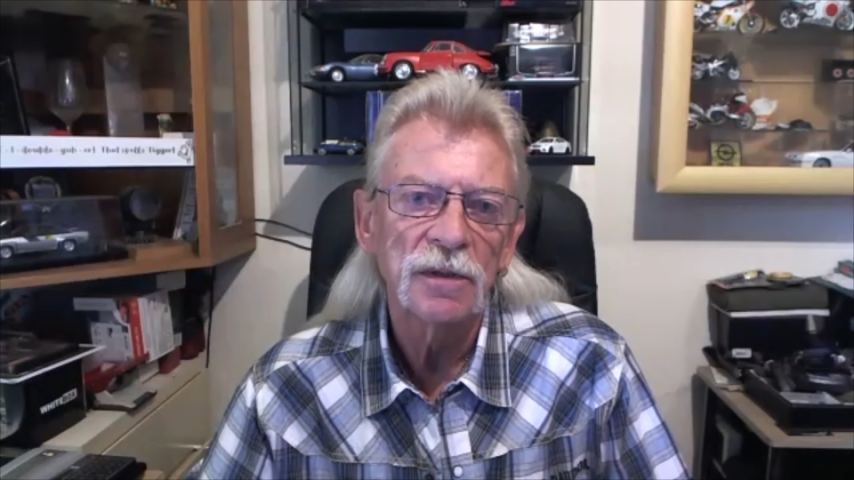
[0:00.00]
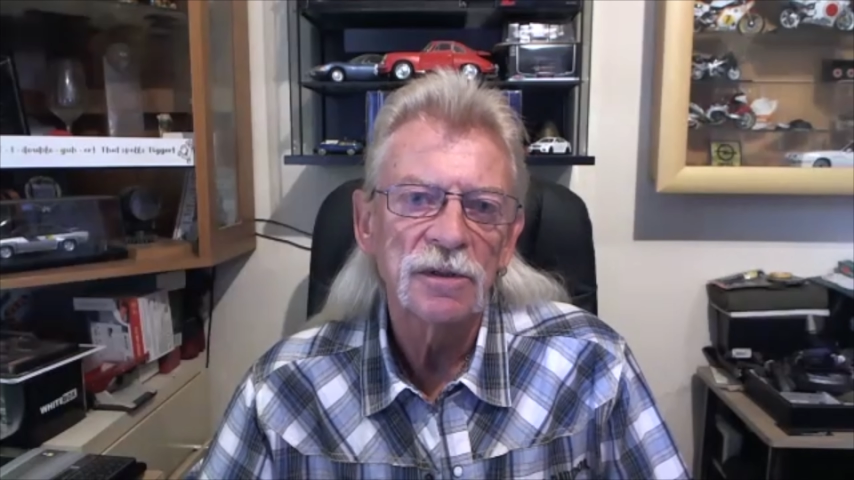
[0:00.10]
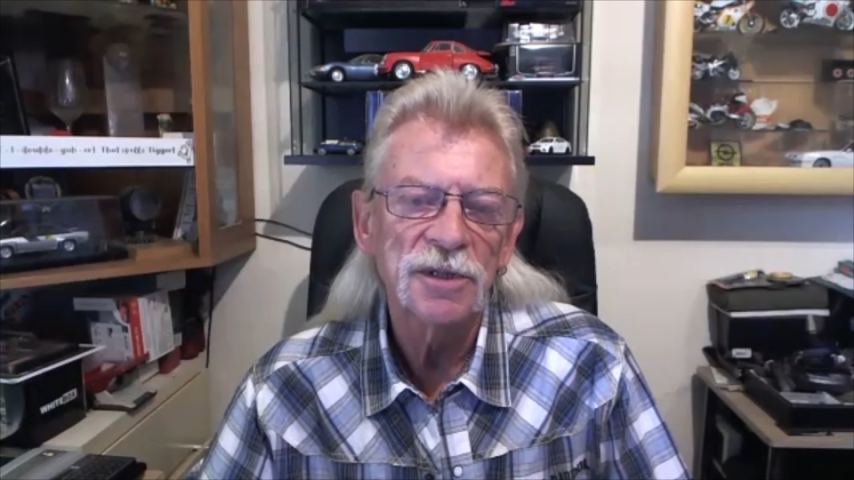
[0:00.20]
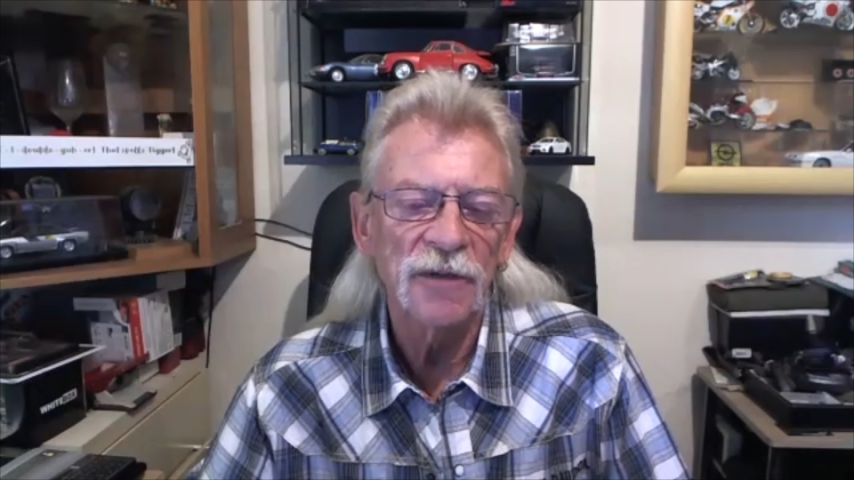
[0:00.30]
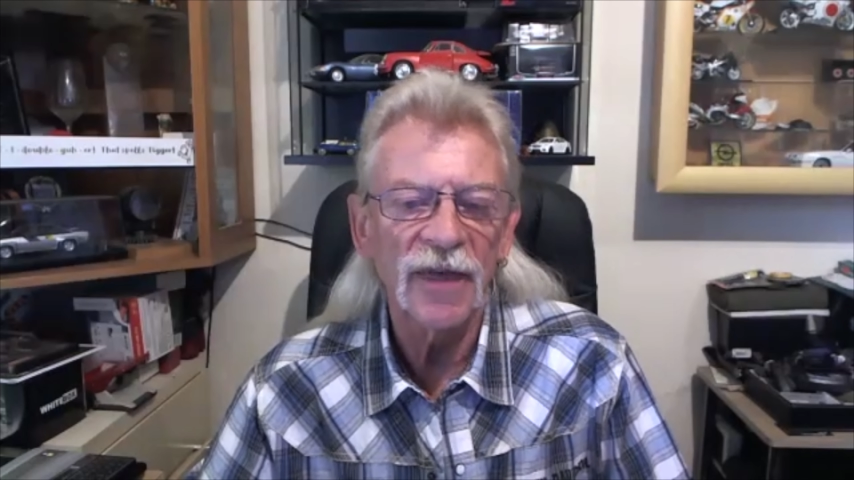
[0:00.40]

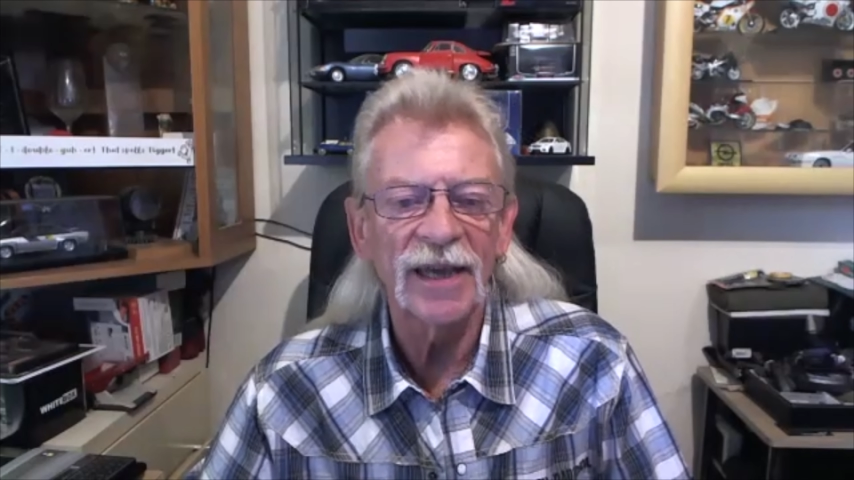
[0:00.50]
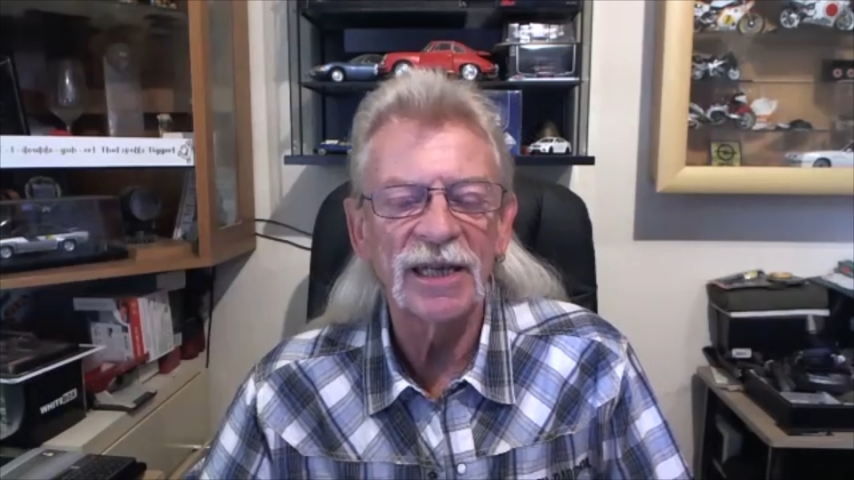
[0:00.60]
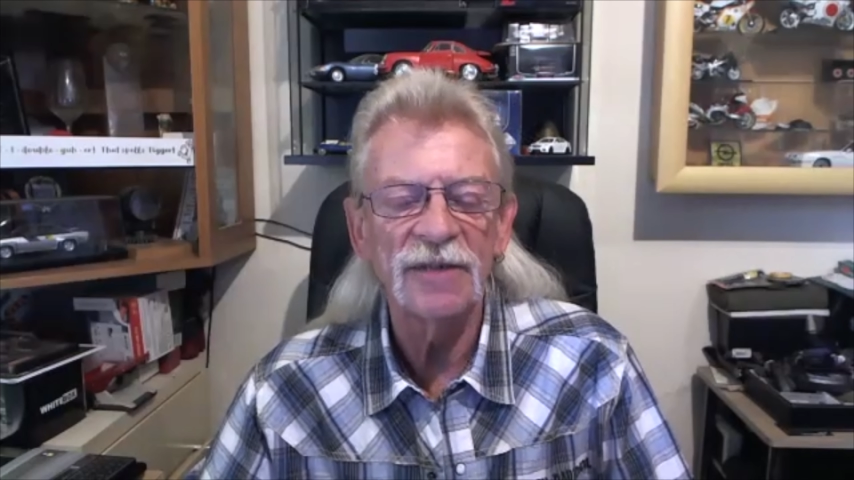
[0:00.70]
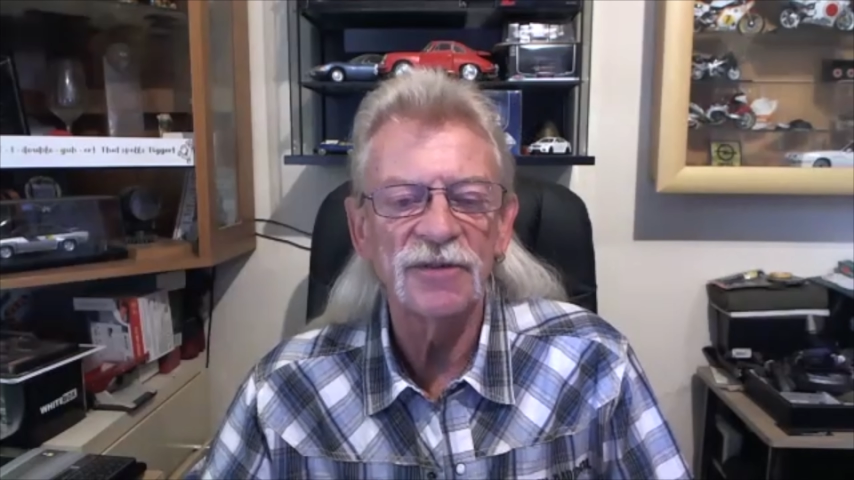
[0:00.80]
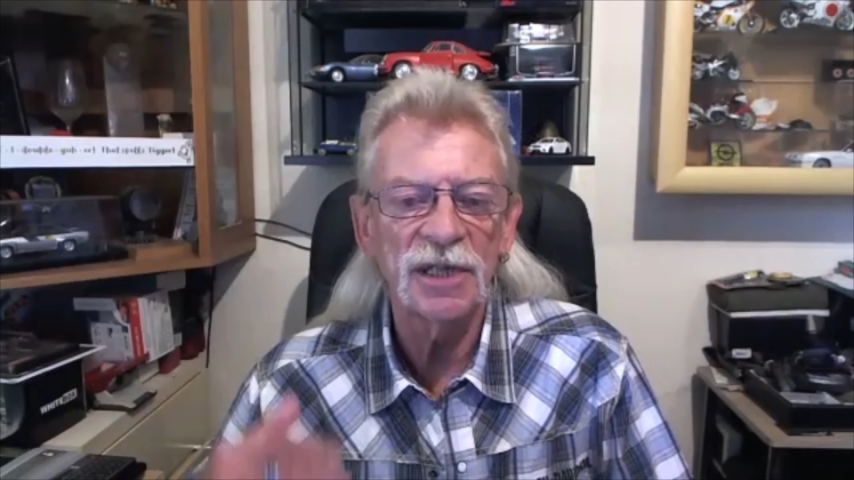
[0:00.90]
So that
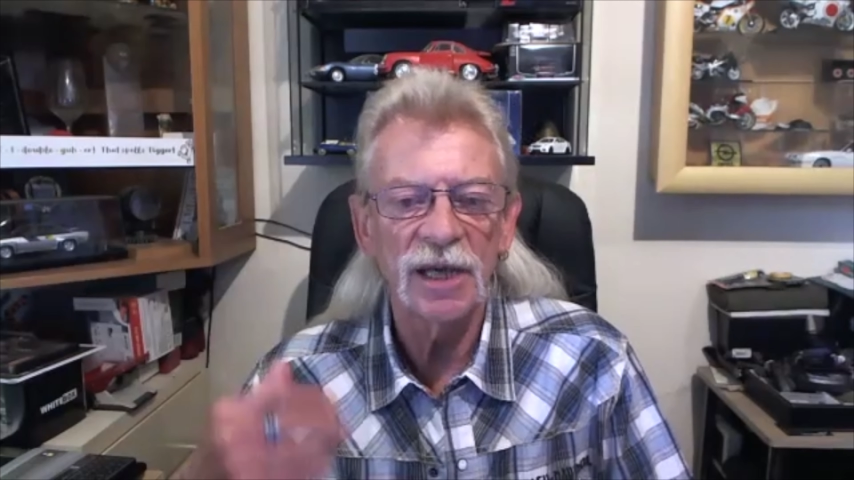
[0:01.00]
gives the